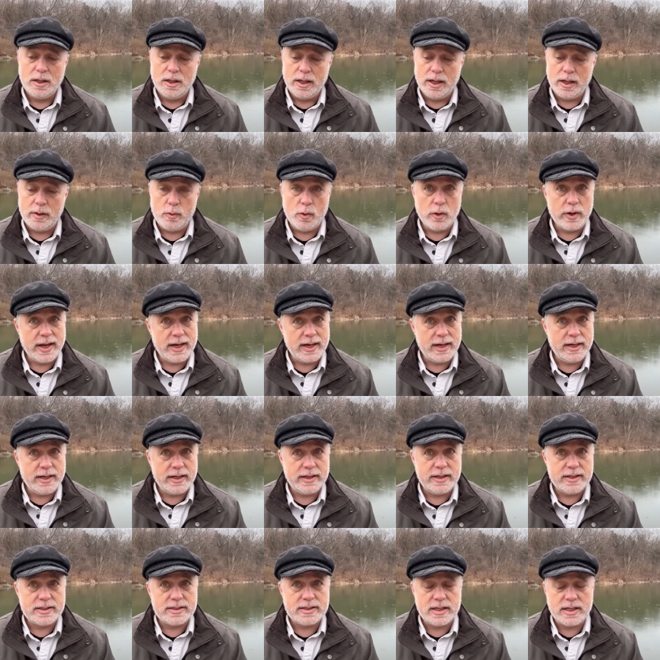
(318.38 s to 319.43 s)
and we'll get into
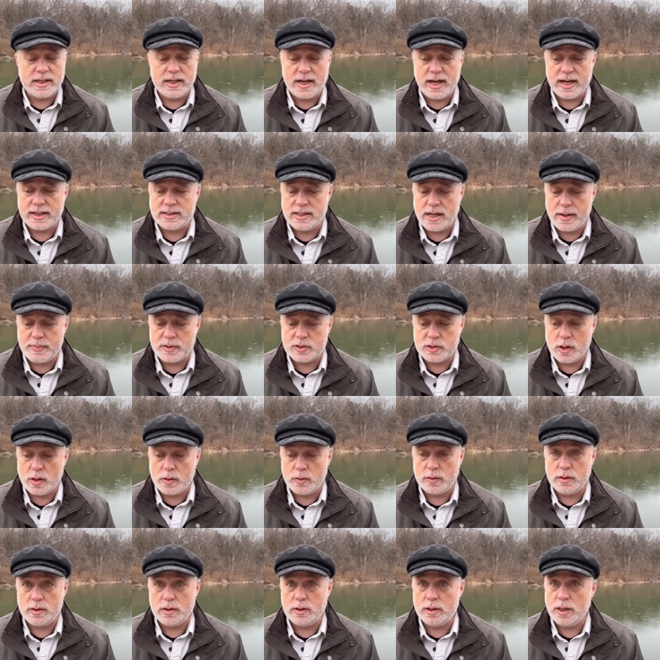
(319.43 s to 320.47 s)
this in the next
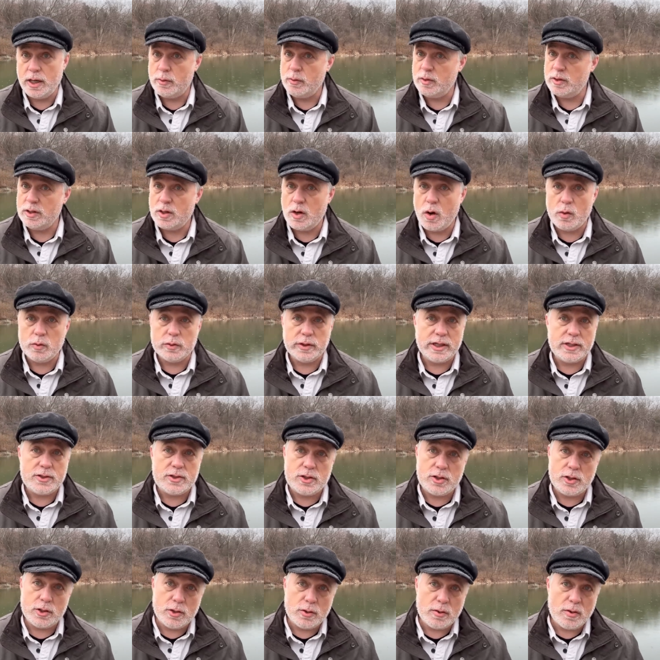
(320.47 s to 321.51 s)
episode, they were the only
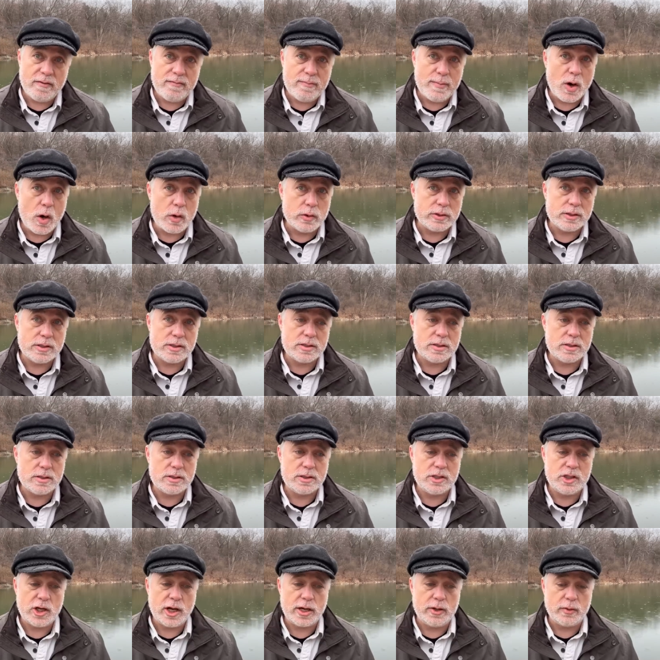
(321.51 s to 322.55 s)
two of Moses's
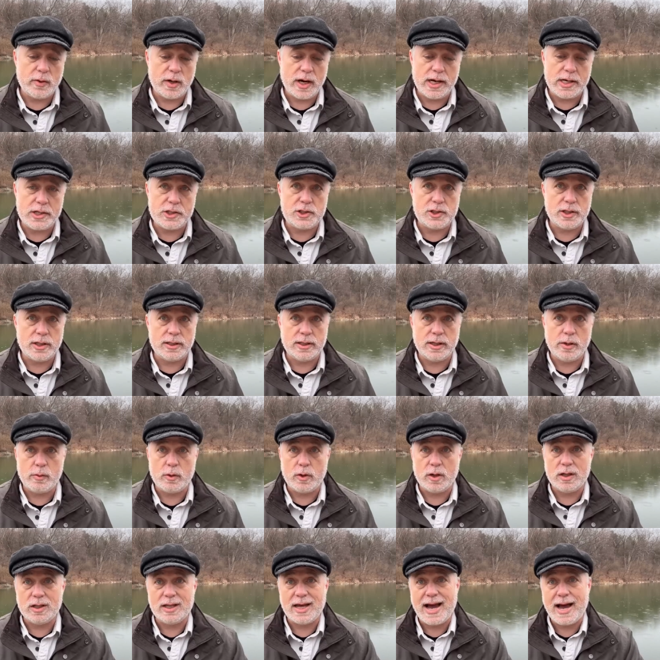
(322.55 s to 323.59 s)
generation that
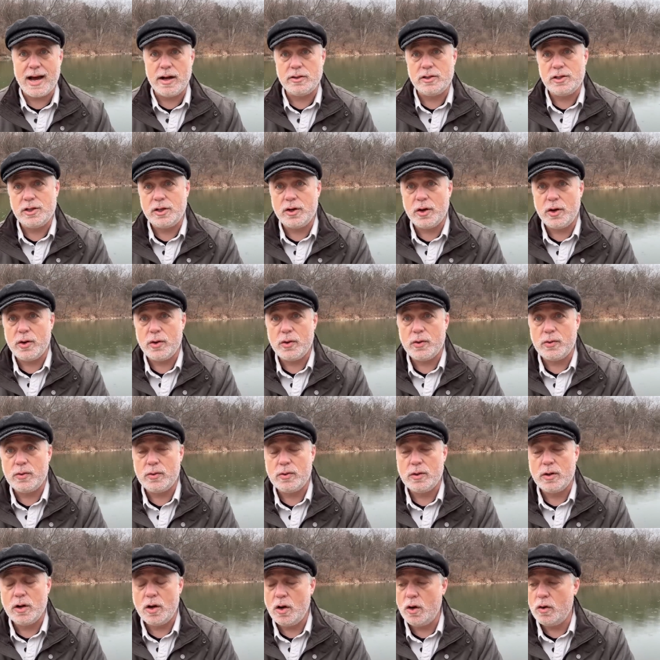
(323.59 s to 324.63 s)
were allowed to go
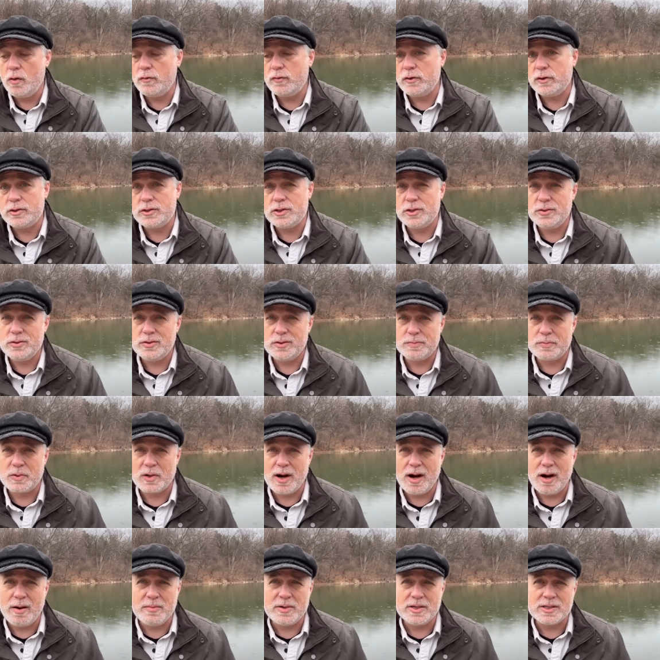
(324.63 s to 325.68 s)
over to the
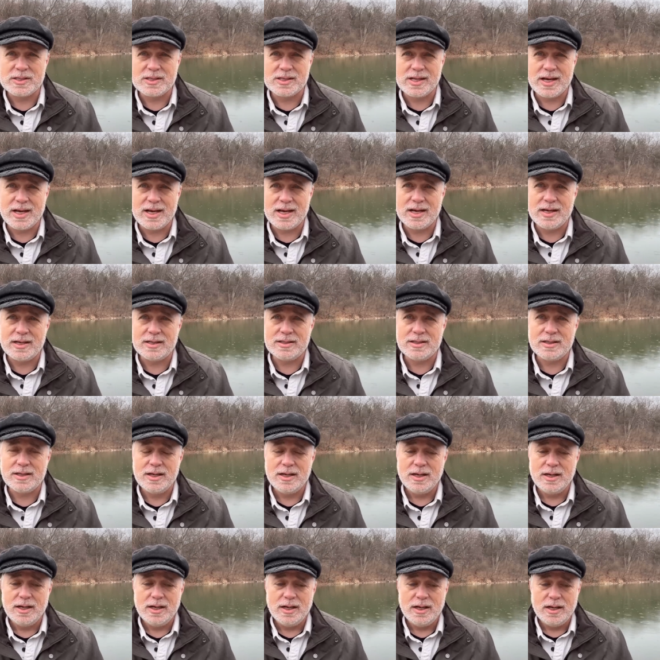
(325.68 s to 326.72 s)
promised land.
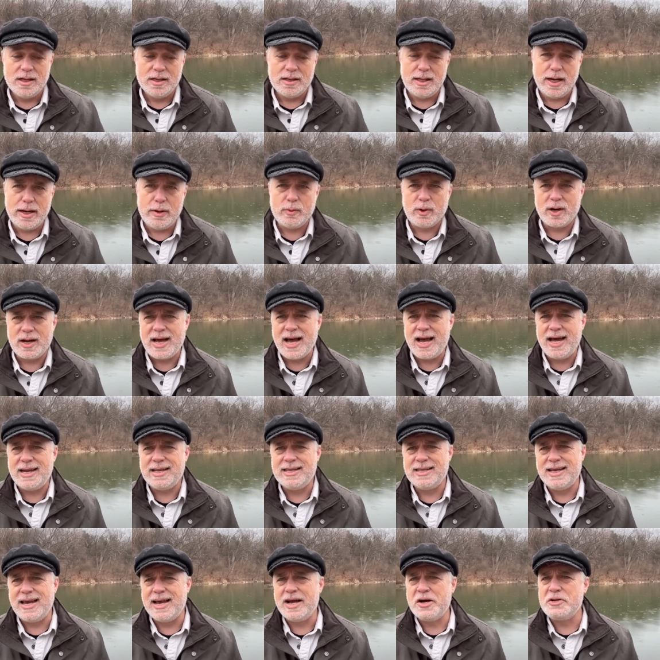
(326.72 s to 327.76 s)
They were kind
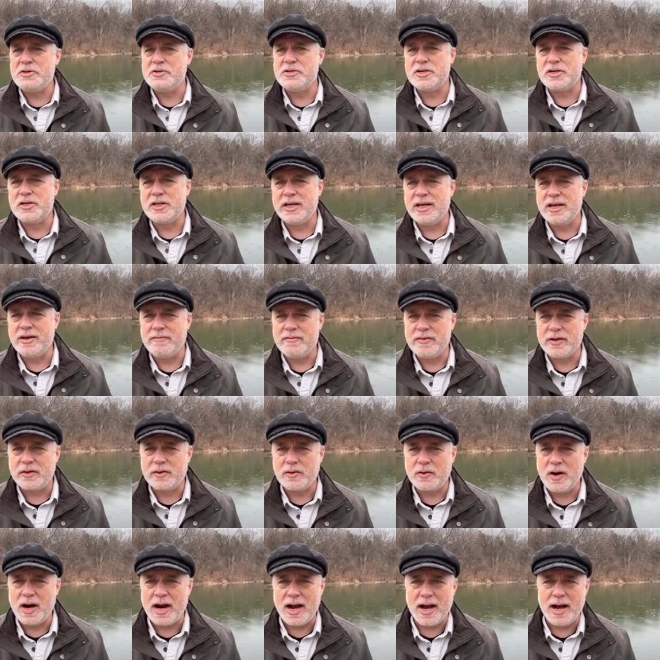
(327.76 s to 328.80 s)
of the elderly of the
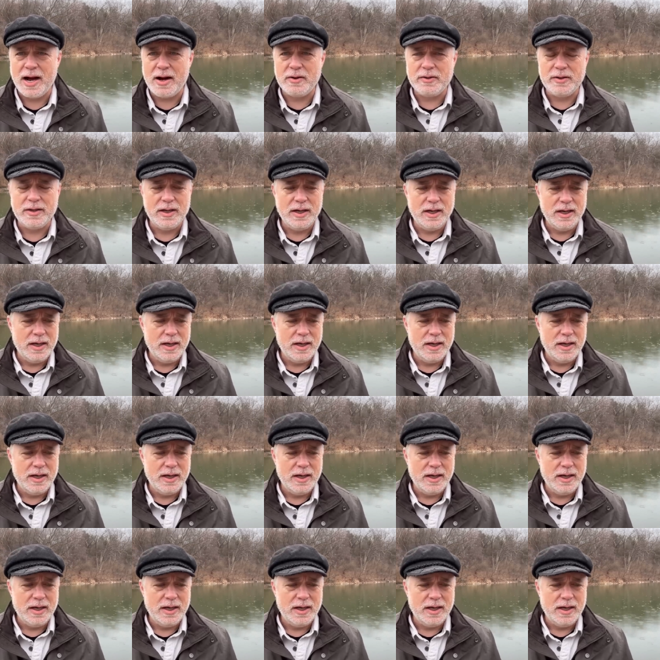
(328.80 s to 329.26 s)
crowd.